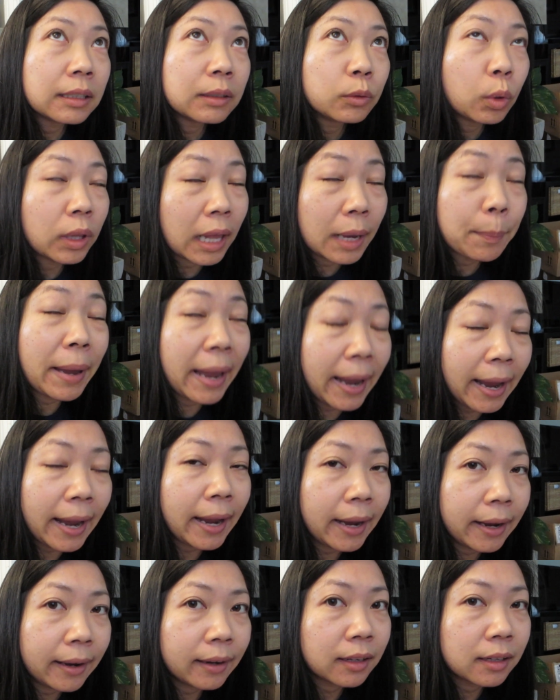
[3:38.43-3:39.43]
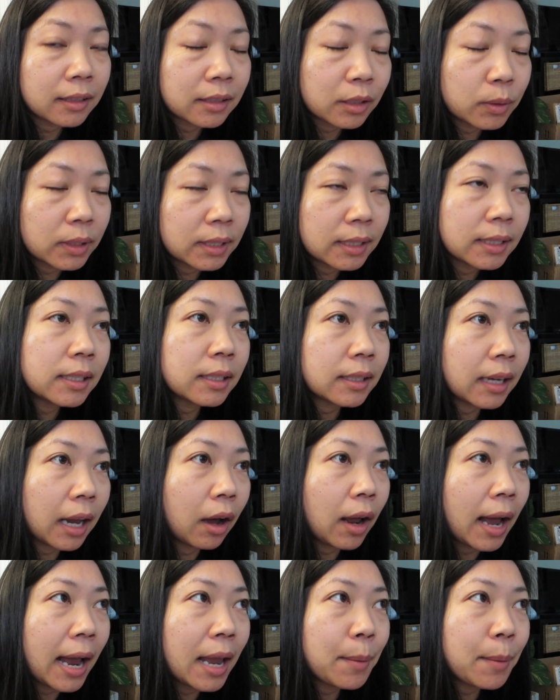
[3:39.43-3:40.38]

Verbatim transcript: well, I paid because there was a discount.